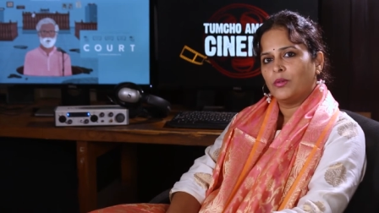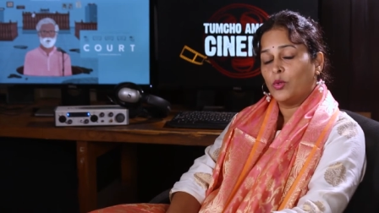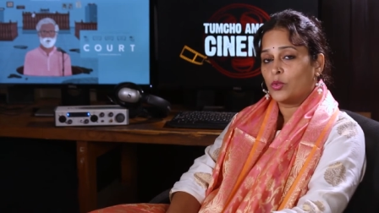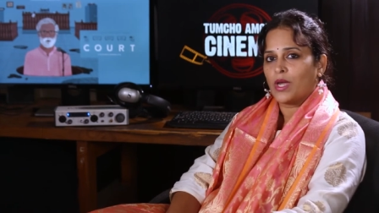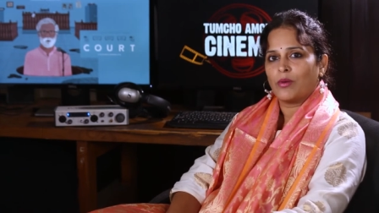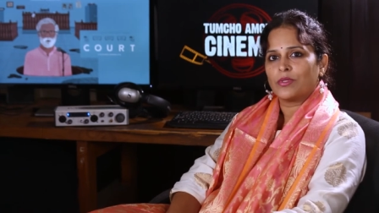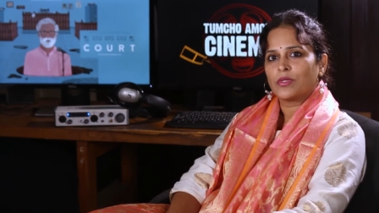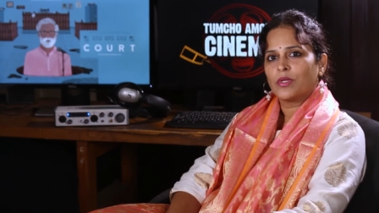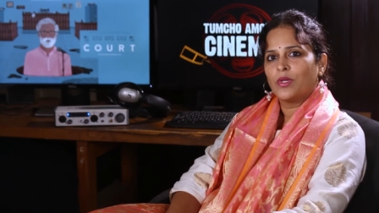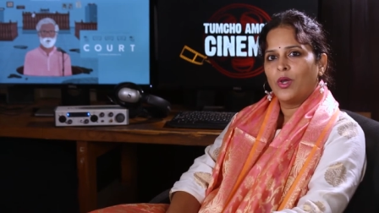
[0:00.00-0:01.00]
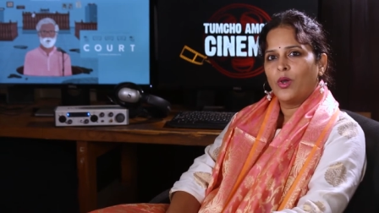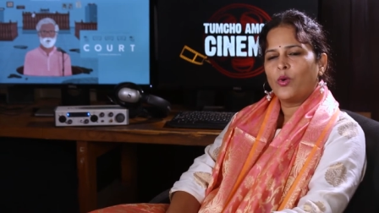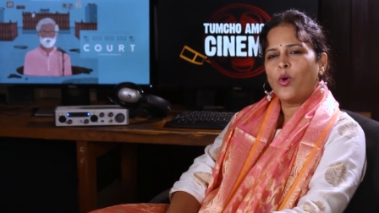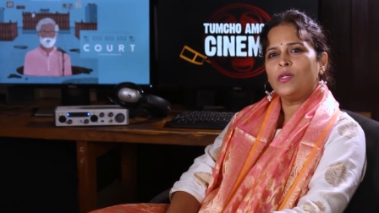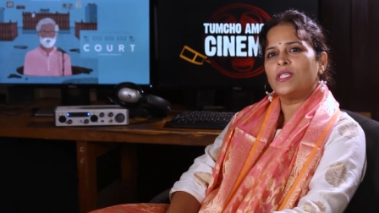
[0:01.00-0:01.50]
No doubt,
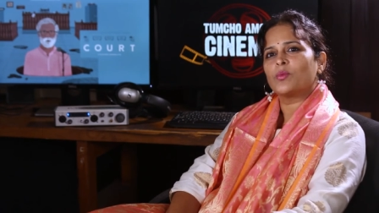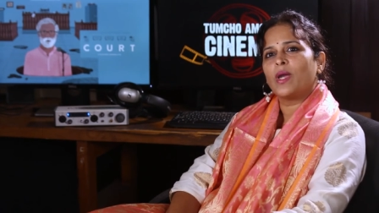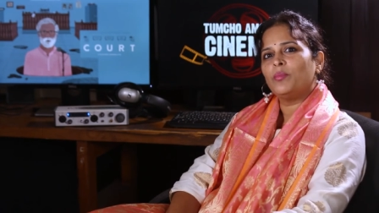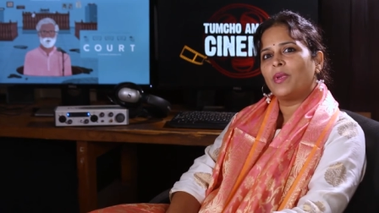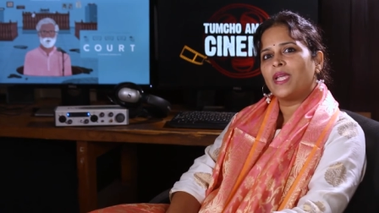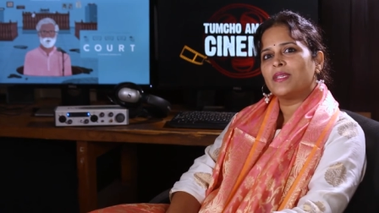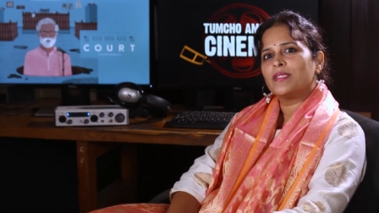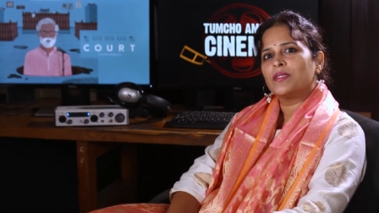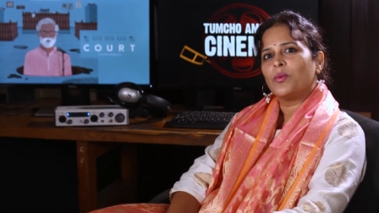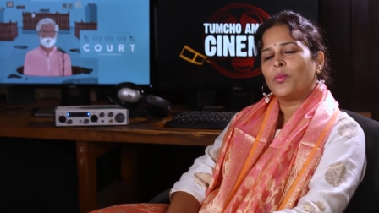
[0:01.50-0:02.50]
court is one place